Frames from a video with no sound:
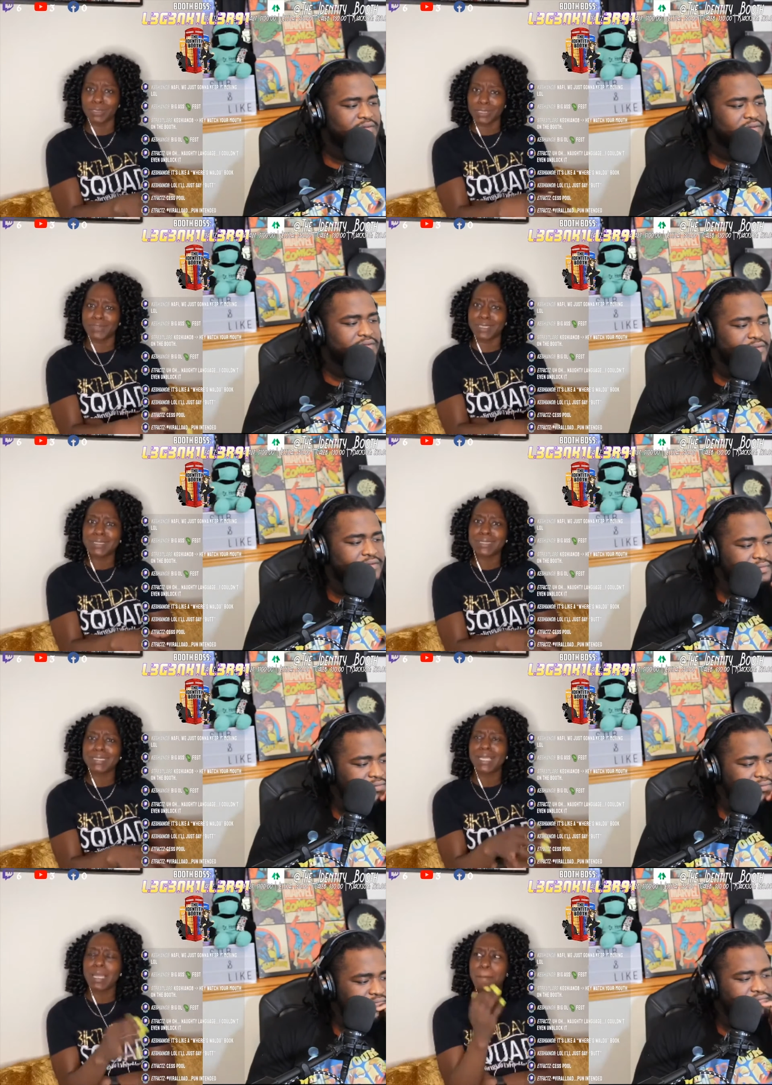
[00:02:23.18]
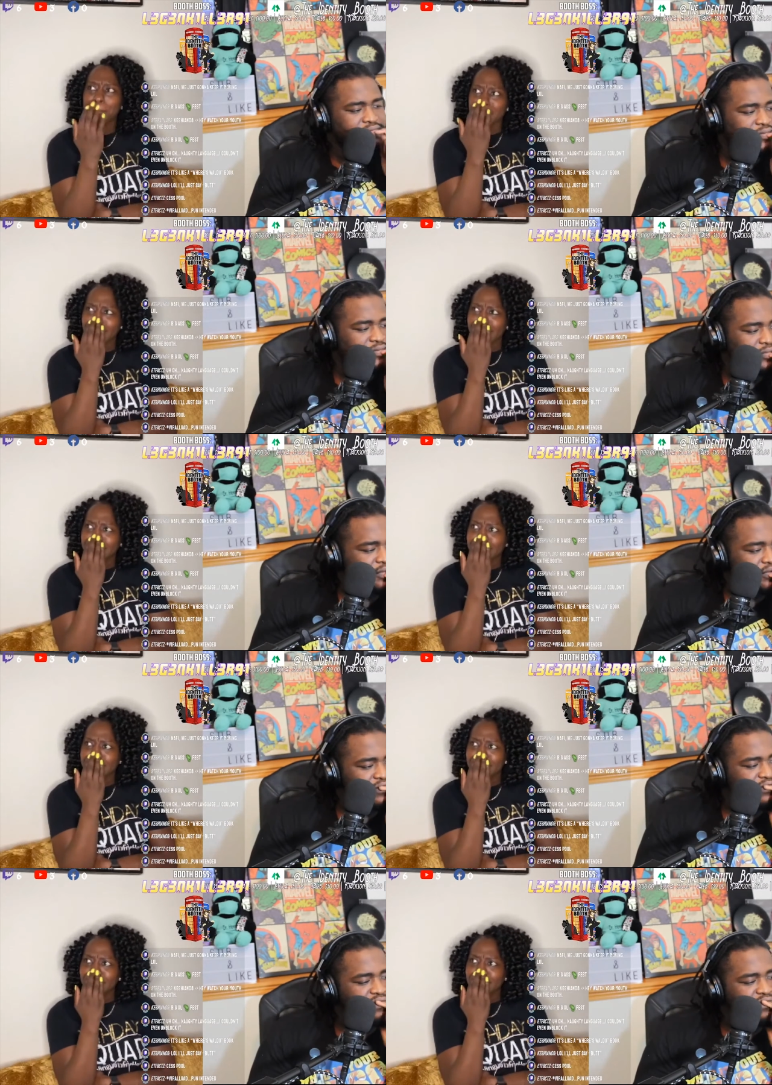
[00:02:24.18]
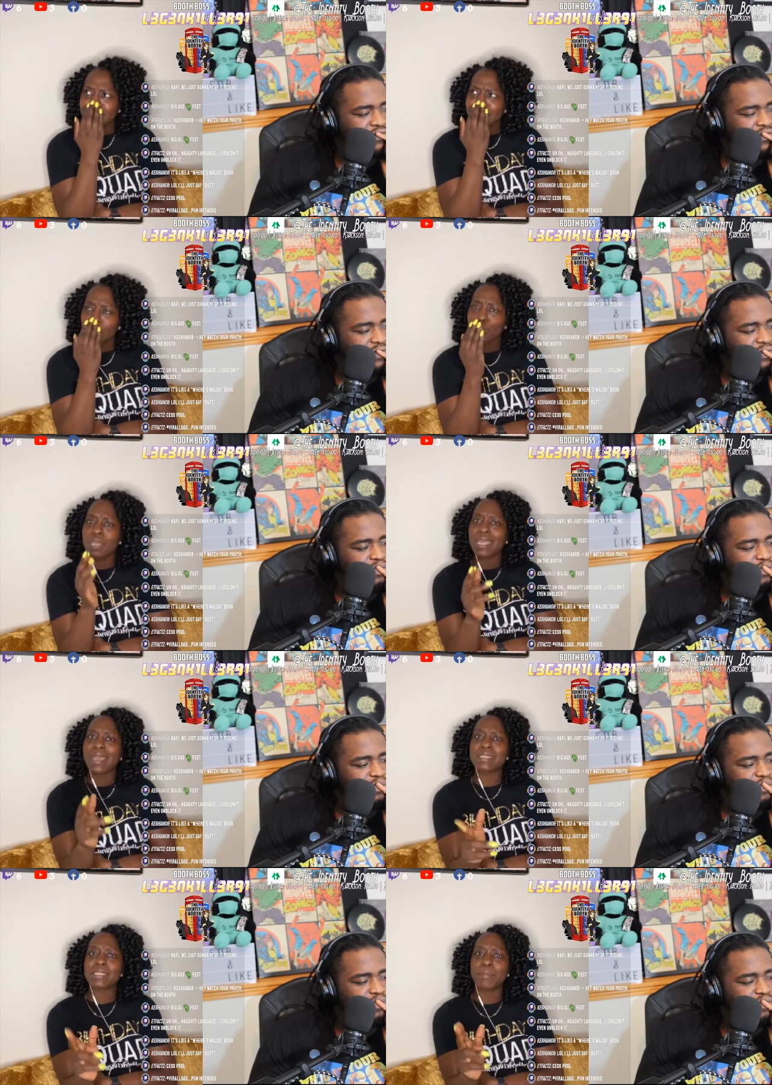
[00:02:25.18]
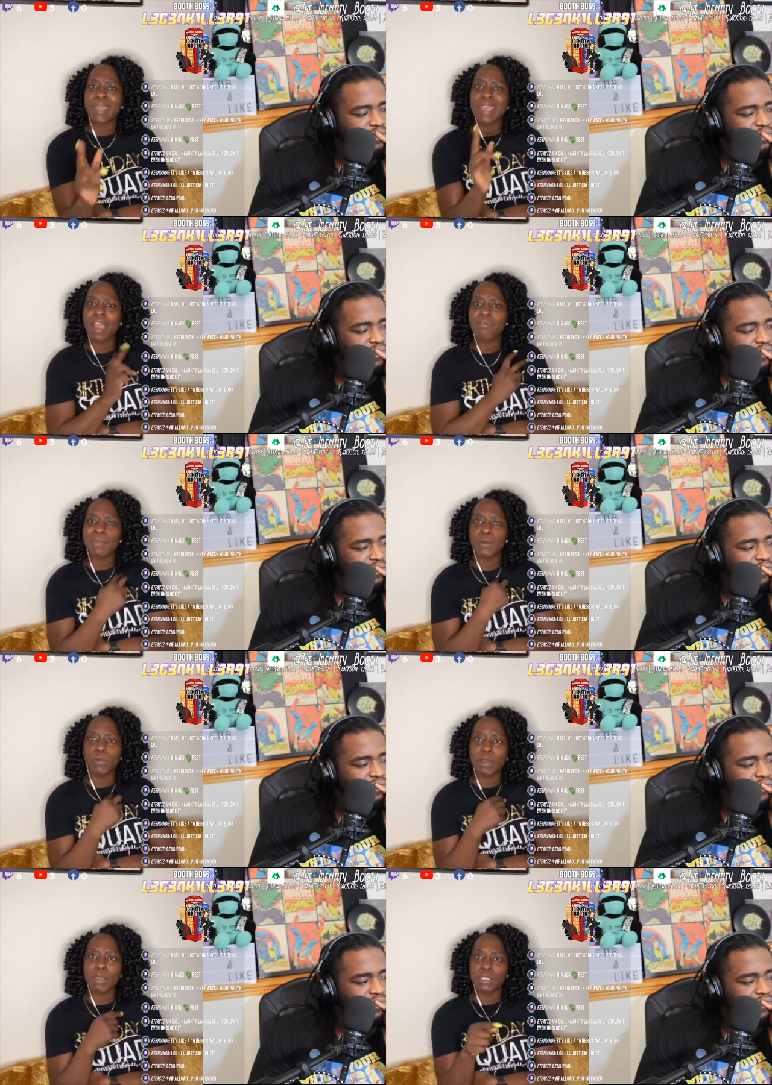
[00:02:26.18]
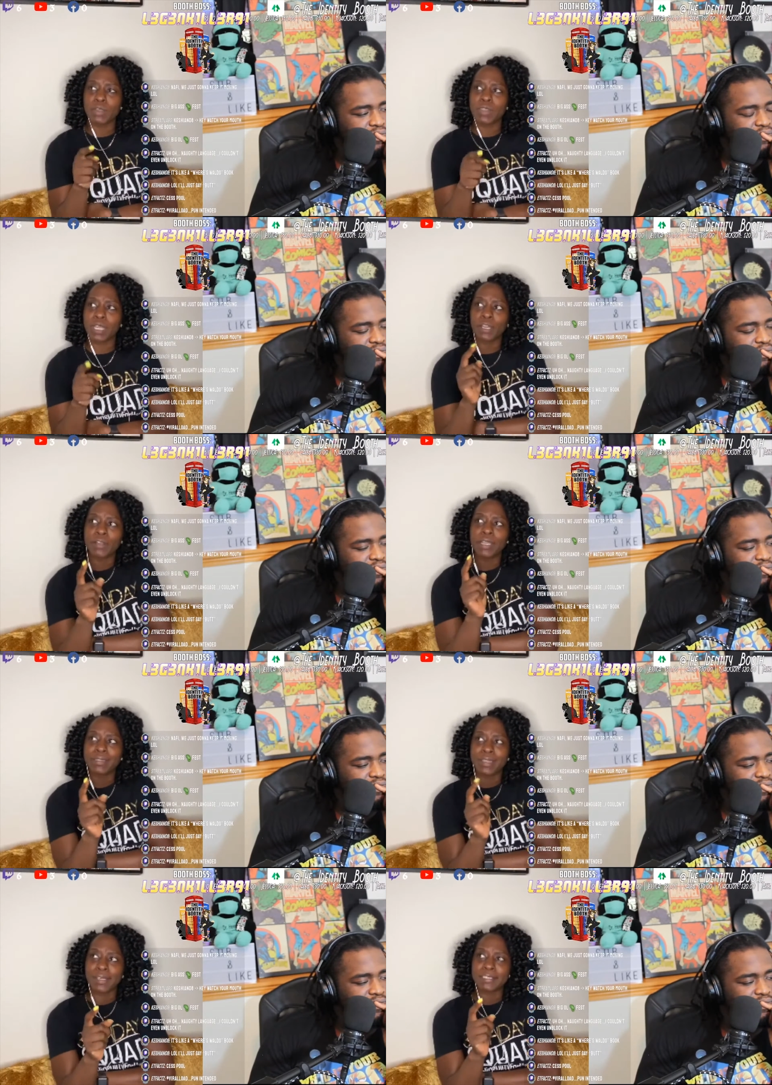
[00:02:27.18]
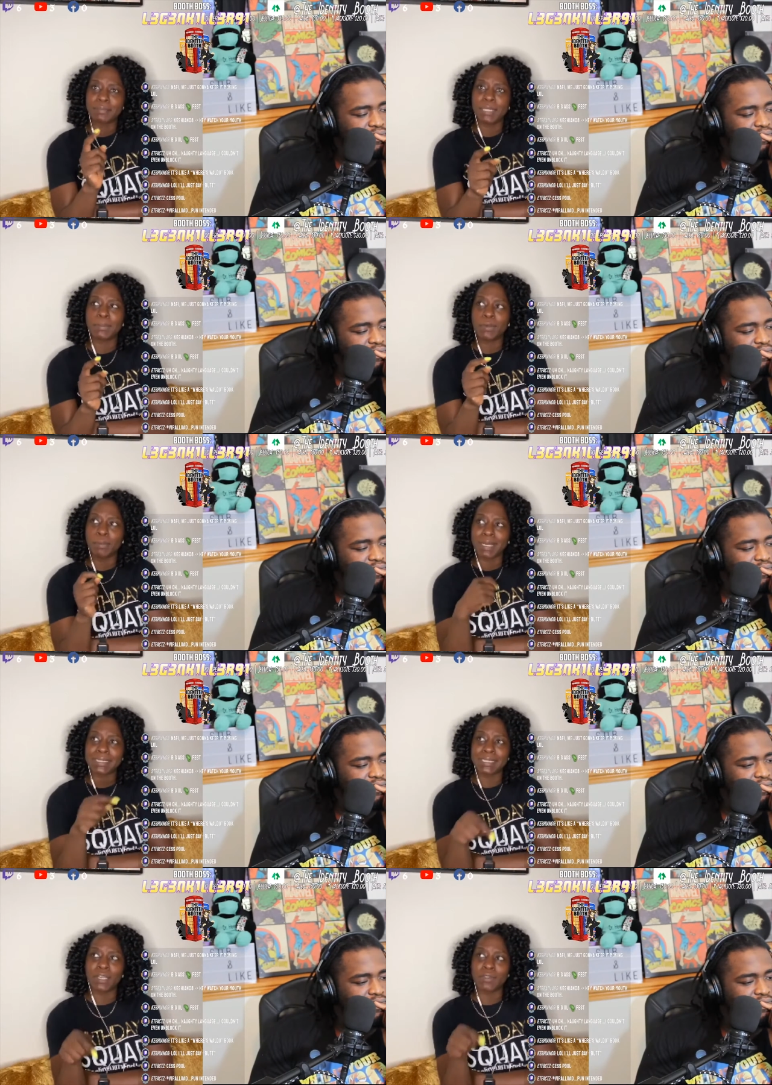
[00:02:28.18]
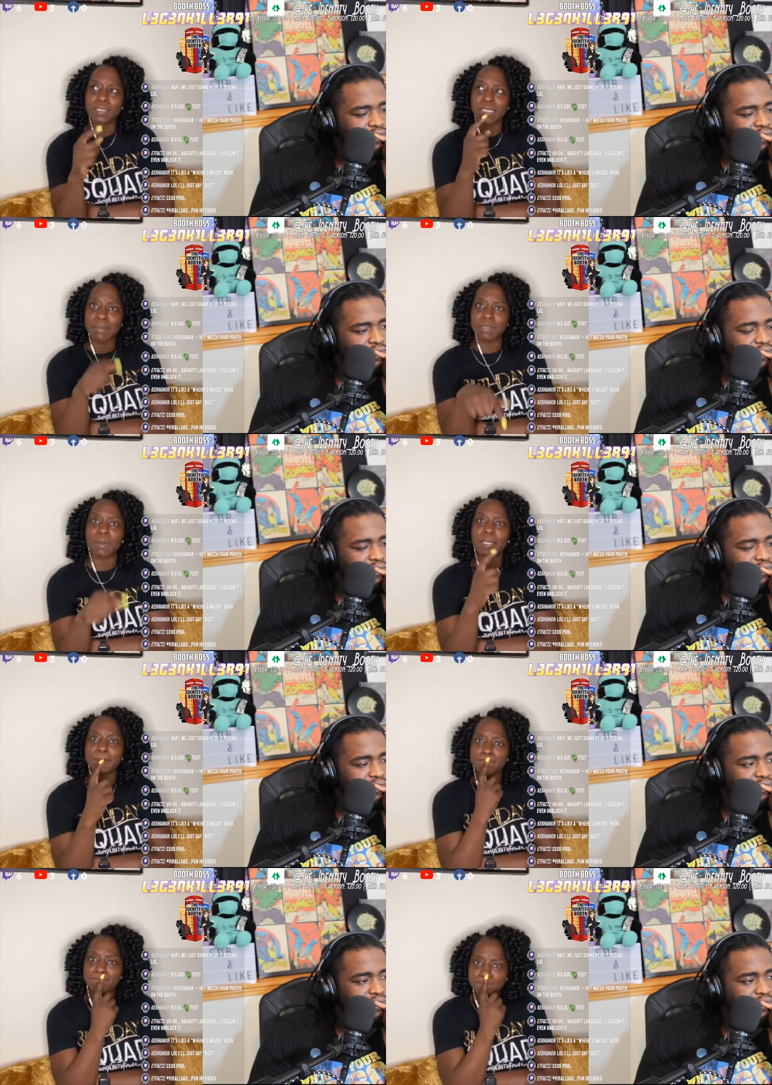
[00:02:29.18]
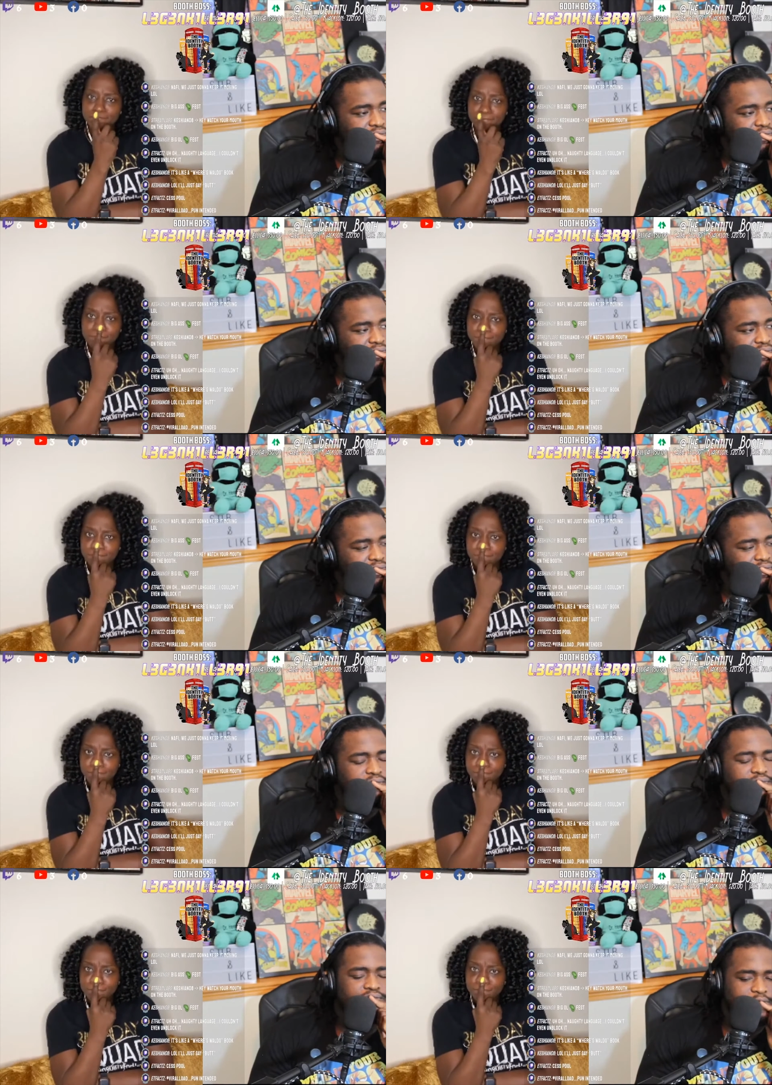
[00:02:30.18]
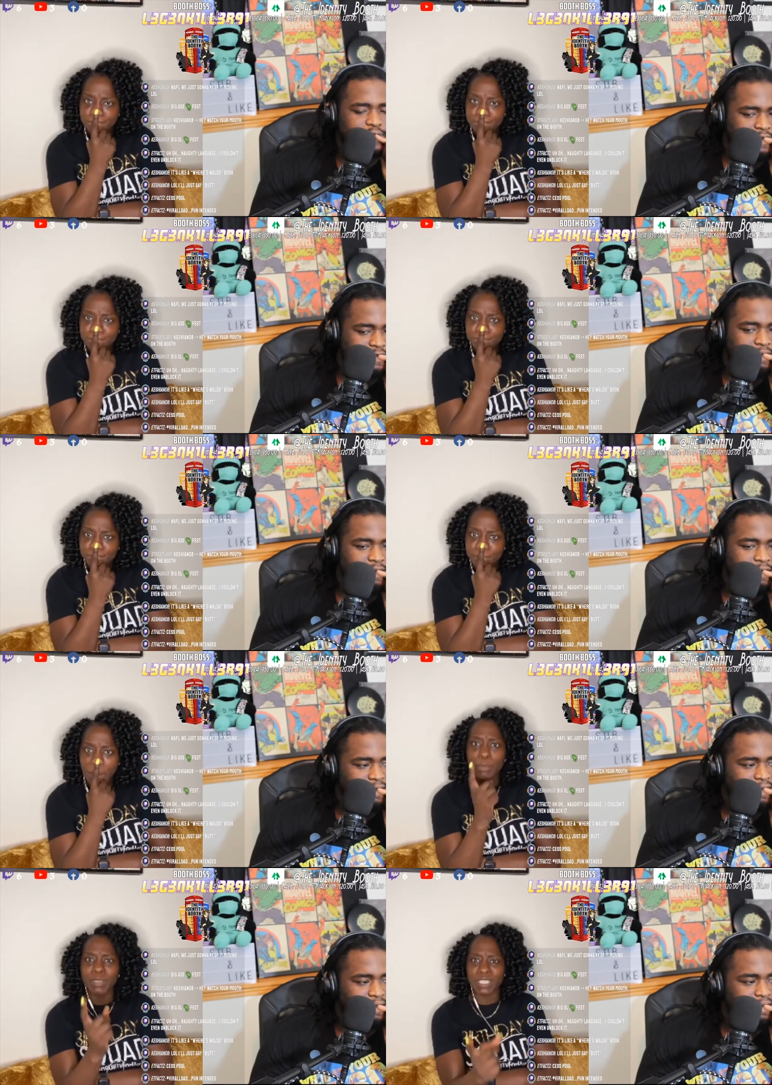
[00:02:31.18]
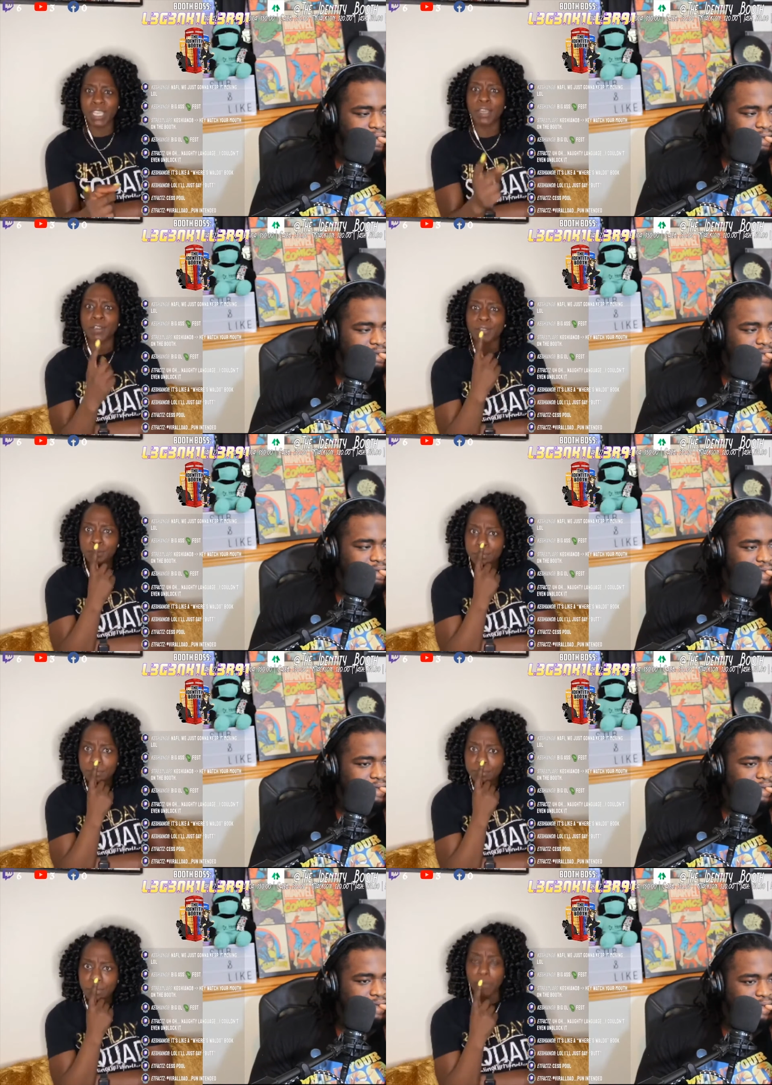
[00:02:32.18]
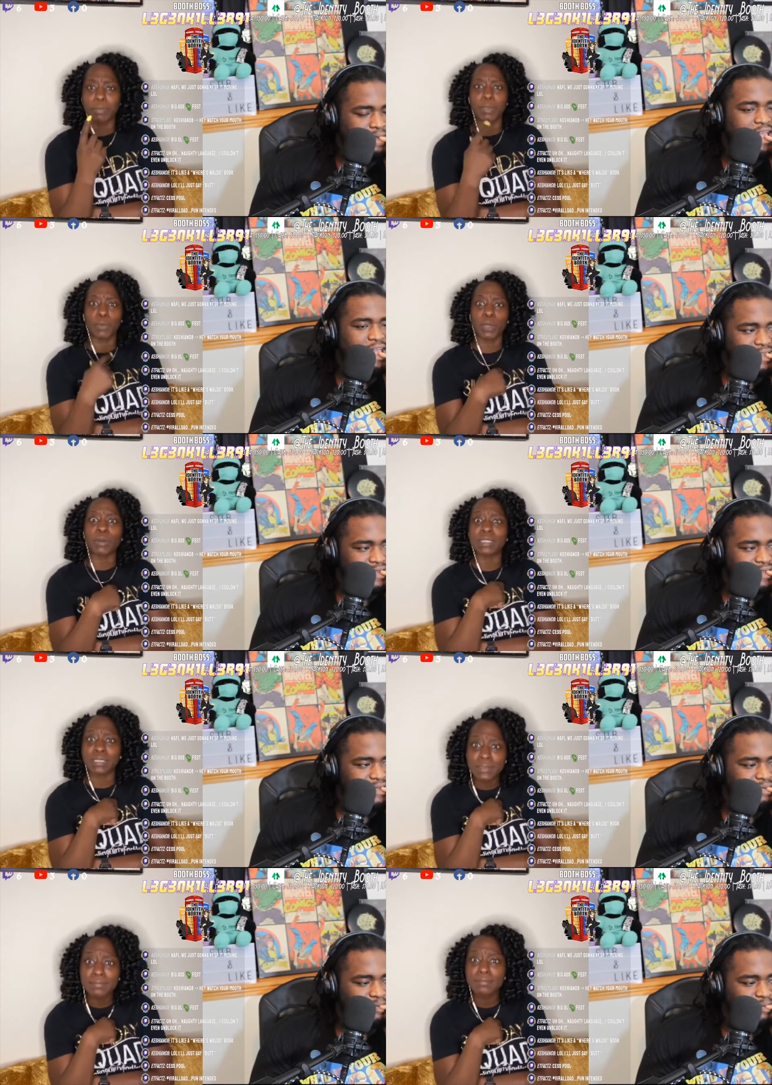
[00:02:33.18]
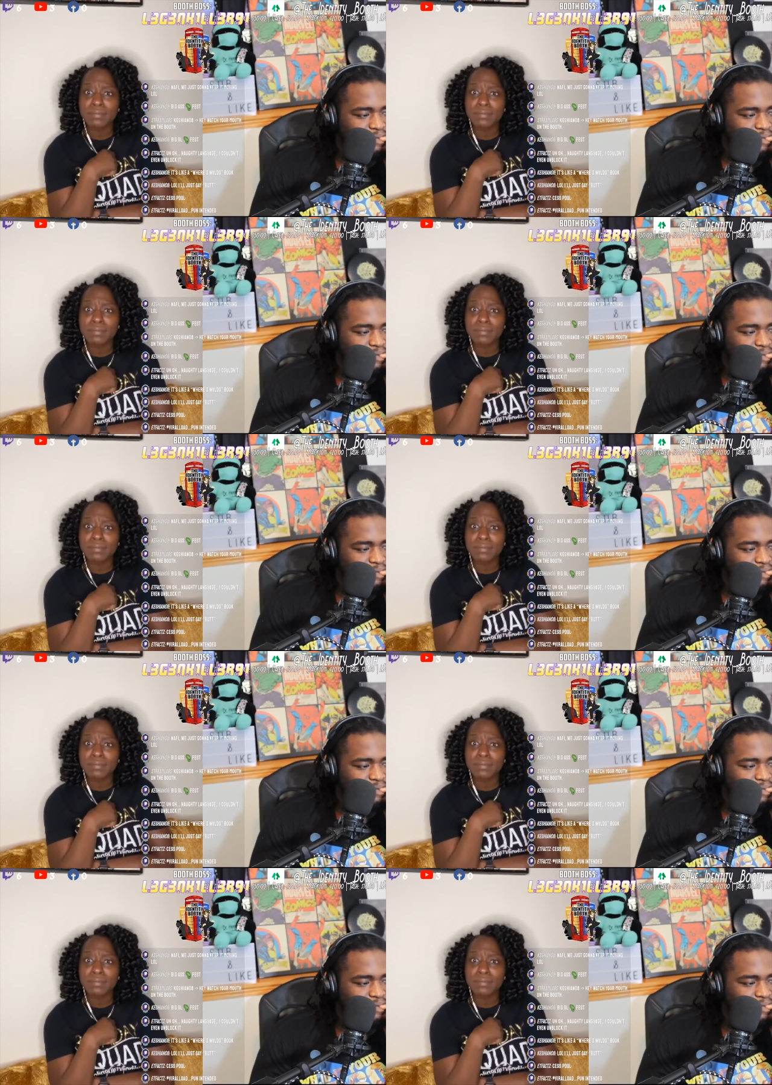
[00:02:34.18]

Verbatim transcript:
Speaker 1: those events. But like, as a mayor, I would be worried to know that 180,000 people in my city are in the same spot. Mm. I would be scared. Yeah. I would be worried.